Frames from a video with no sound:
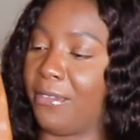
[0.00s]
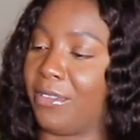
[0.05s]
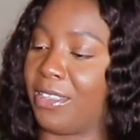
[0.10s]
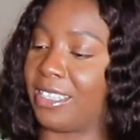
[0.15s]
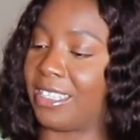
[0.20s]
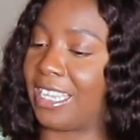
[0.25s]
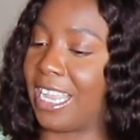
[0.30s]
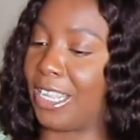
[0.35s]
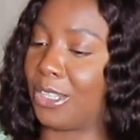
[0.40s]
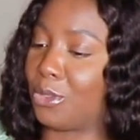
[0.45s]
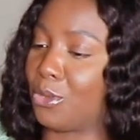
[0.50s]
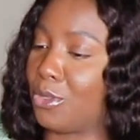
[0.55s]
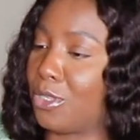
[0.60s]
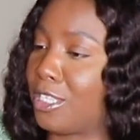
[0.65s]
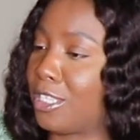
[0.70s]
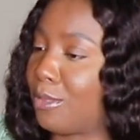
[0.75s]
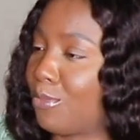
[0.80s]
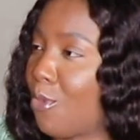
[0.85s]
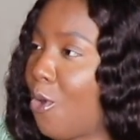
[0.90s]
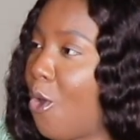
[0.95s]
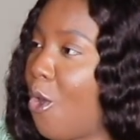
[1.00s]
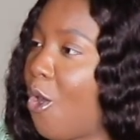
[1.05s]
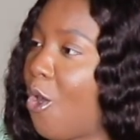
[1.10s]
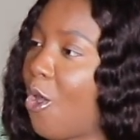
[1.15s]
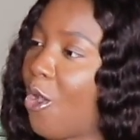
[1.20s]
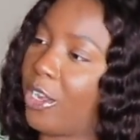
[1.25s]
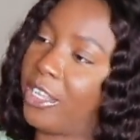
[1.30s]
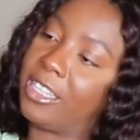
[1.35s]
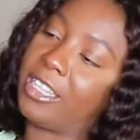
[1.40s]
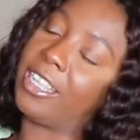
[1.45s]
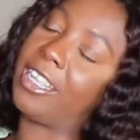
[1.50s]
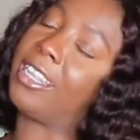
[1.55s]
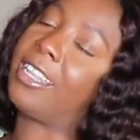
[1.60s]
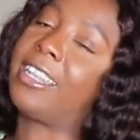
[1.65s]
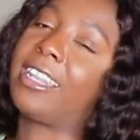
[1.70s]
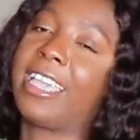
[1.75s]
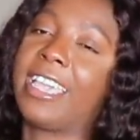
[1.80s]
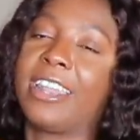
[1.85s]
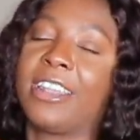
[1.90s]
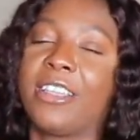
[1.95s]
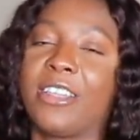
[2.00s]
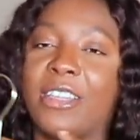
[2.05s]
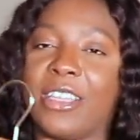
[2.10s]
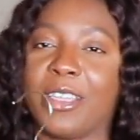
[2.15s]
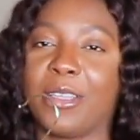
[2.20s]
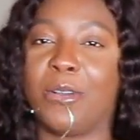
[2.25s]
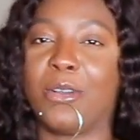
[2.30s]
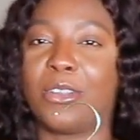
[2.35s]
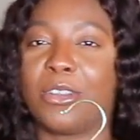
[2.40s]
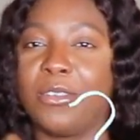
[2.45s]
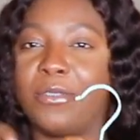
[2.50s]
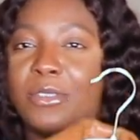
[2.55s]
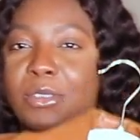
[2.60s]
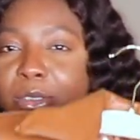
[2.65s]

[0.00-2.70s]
if it's not too small the leather and all of